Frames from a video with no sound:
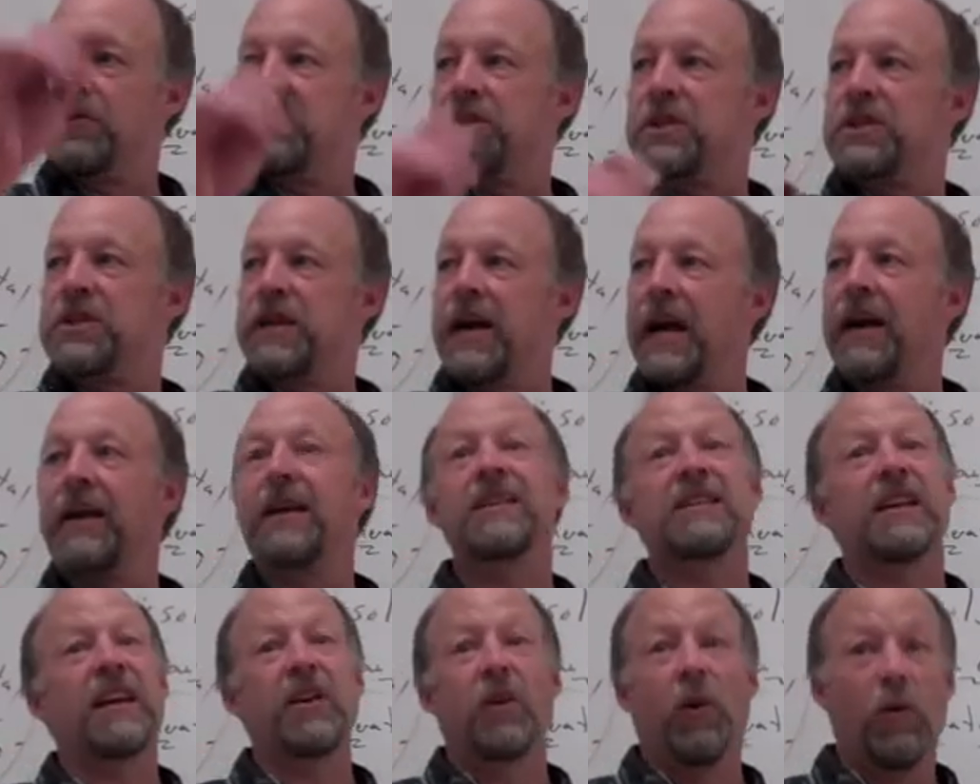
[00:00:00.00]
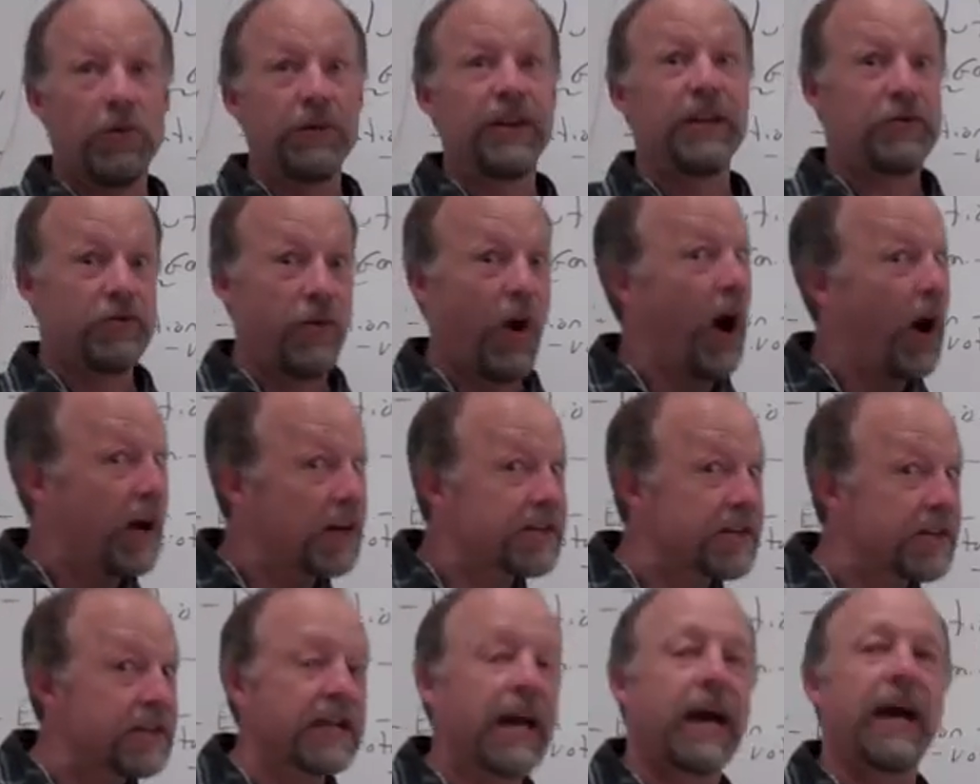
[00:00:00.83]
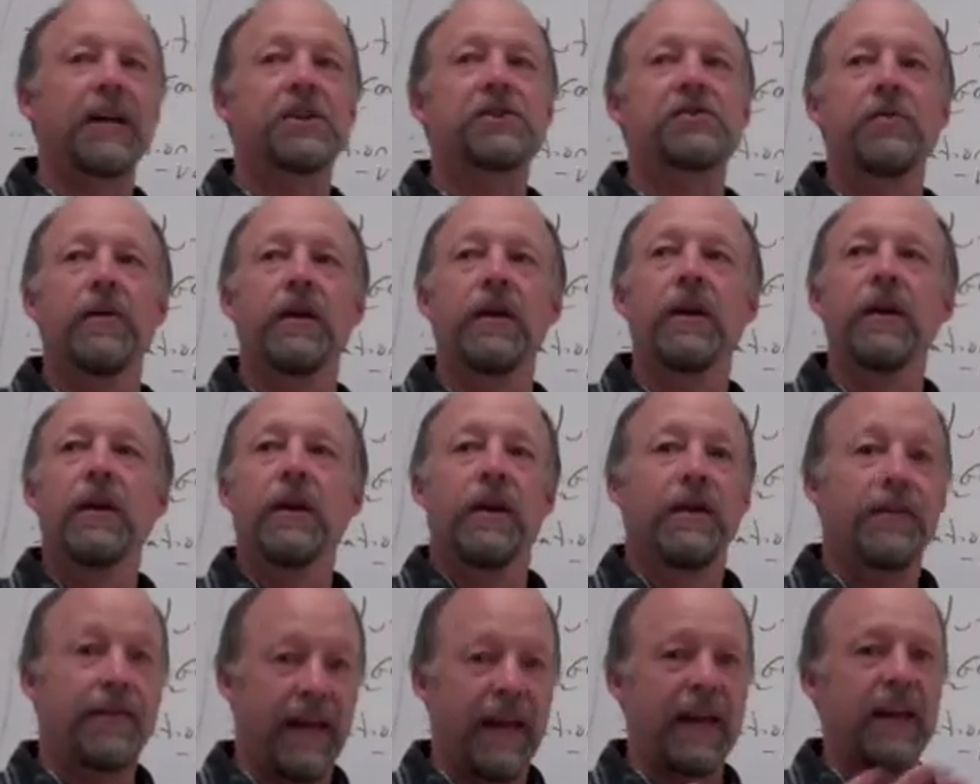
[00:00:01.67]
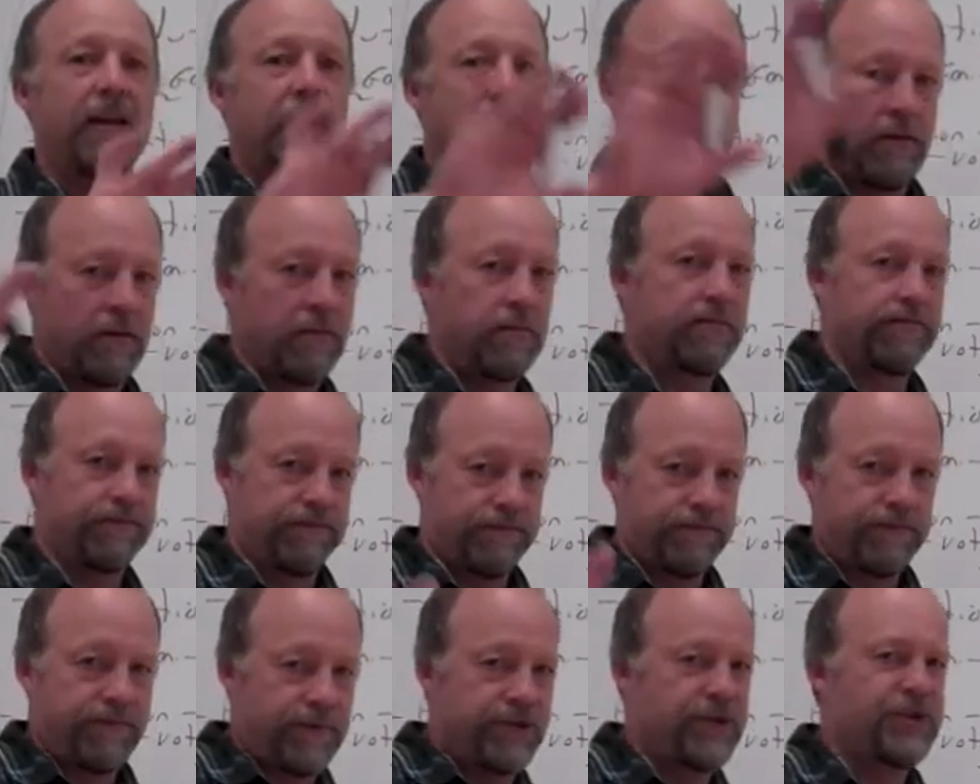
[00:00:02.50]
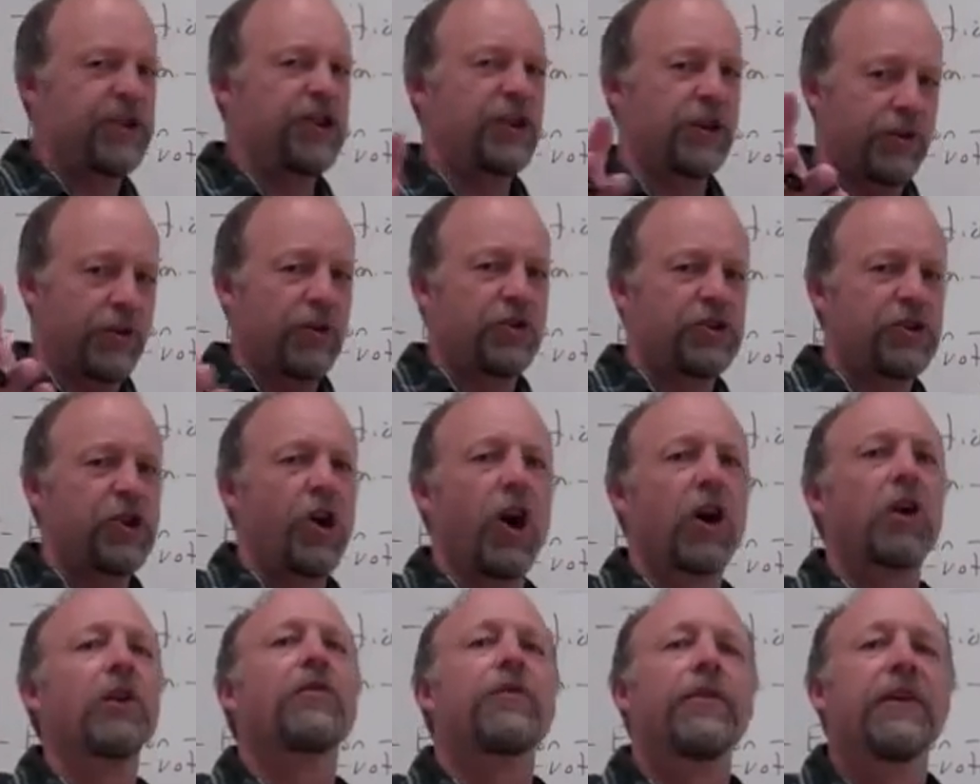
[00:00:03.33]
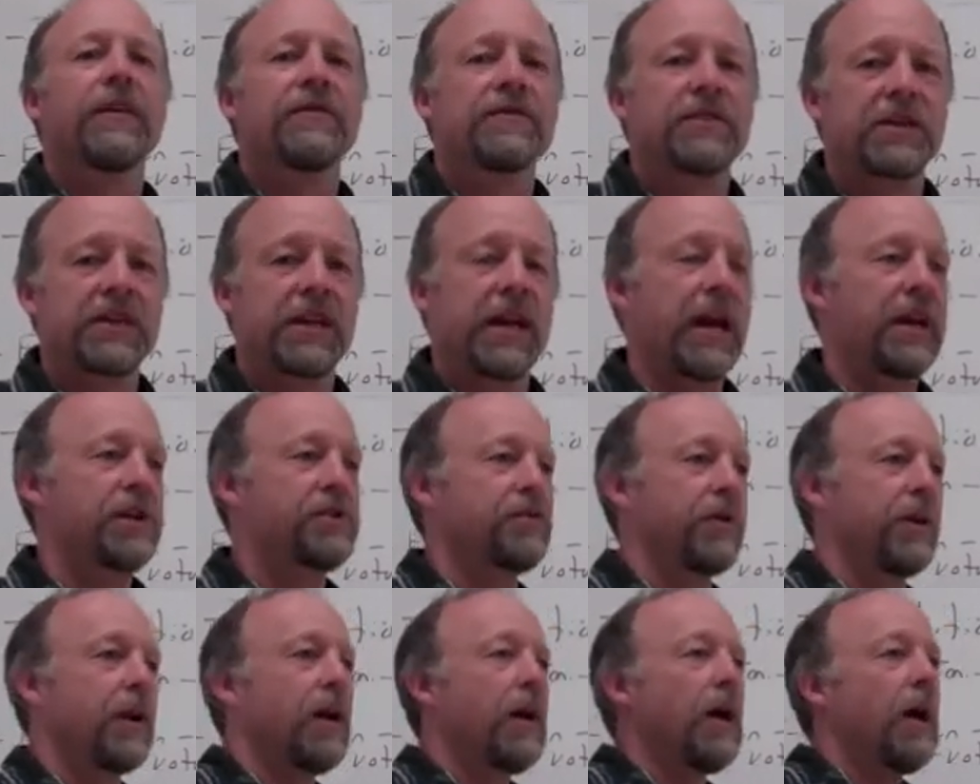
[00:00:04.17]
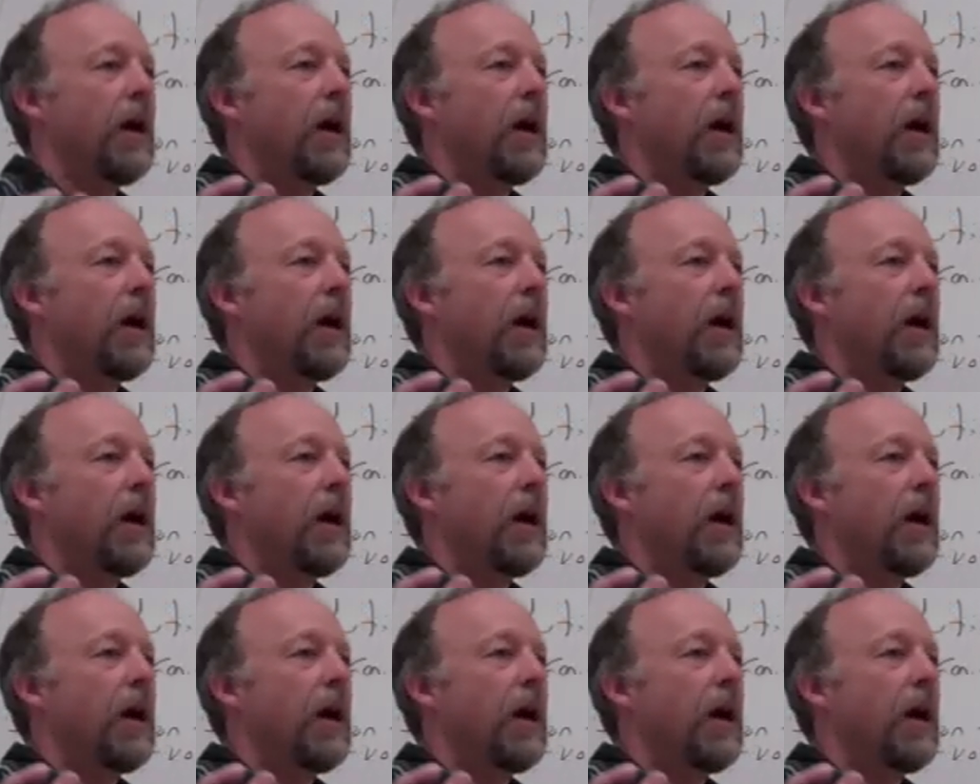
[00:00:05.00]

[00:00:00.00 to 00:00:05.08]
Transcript: Saskatchewan, because I can only draw Saskatchewan. Thank you, Ge- geography of Saskatchewan.